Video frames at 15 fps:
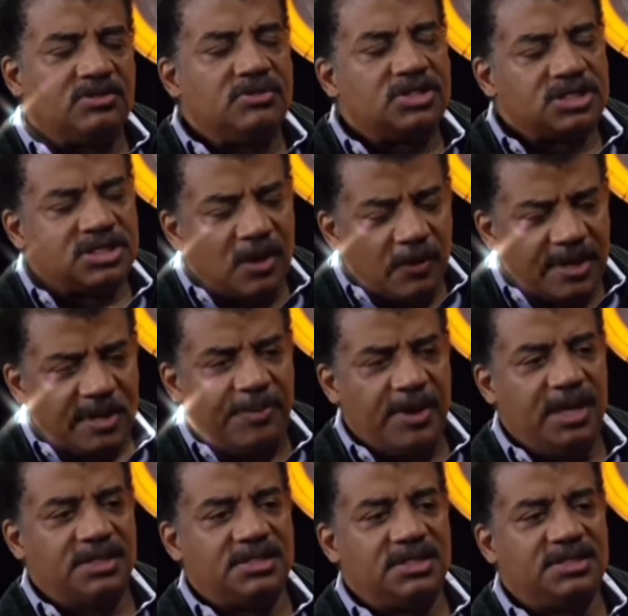Yet there's so many
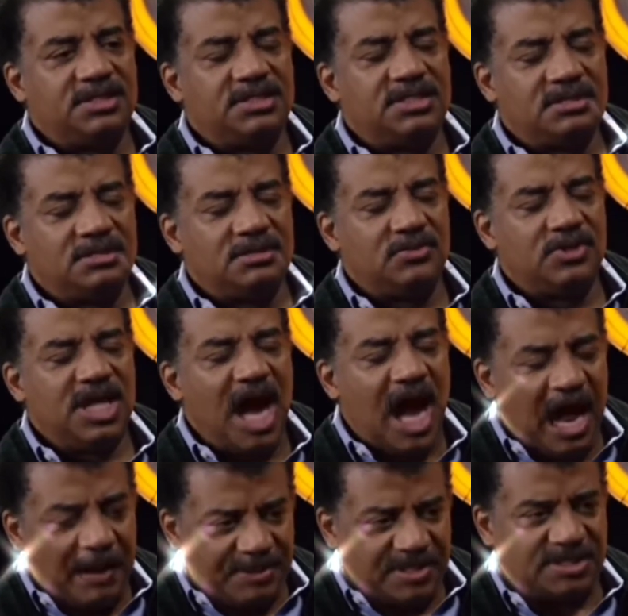politicians that are doing
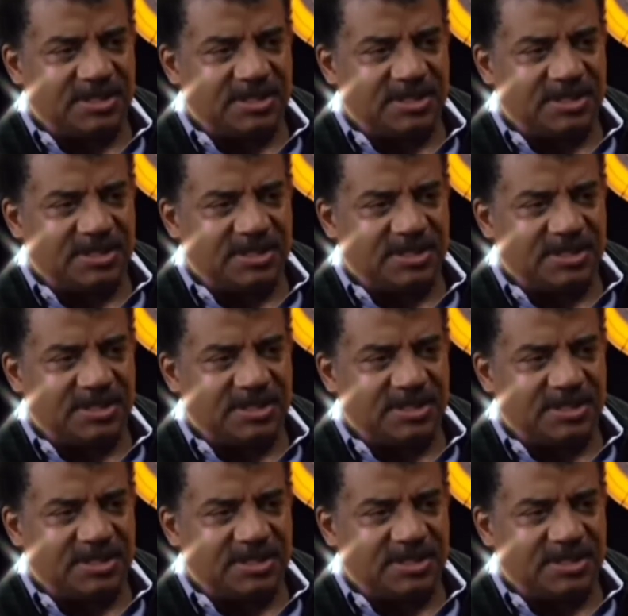the